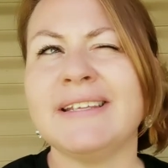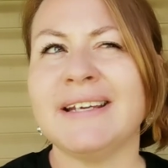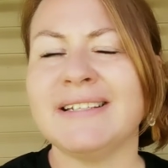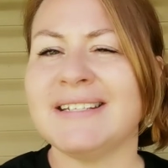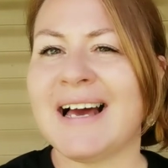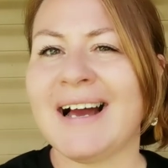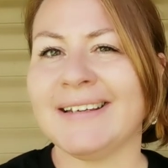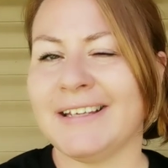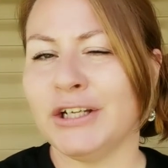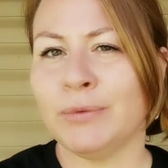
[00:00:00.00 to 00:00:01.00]
kicked into high
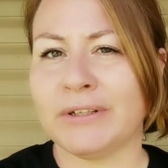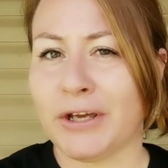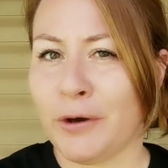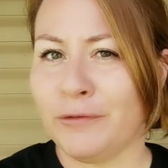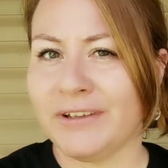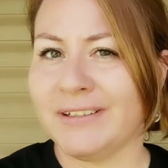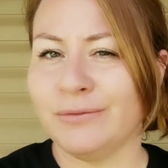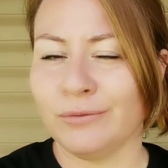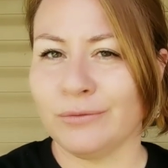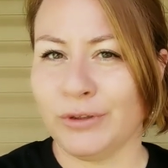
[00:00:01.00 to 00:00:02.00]
gear when COVID
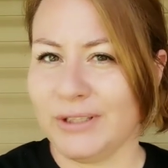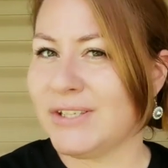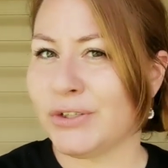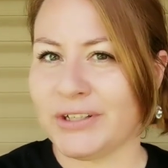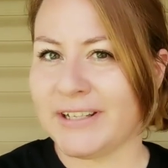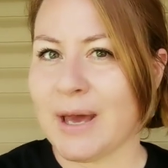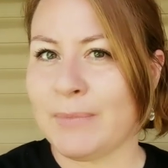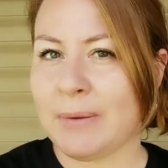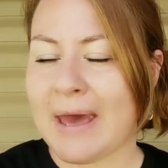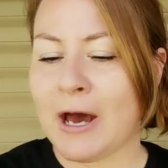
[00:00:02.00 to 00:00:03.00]
really started
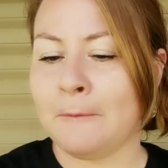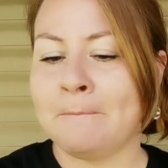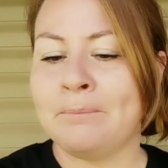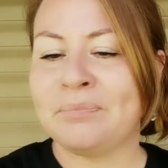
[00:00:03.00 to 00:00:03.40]
coming about.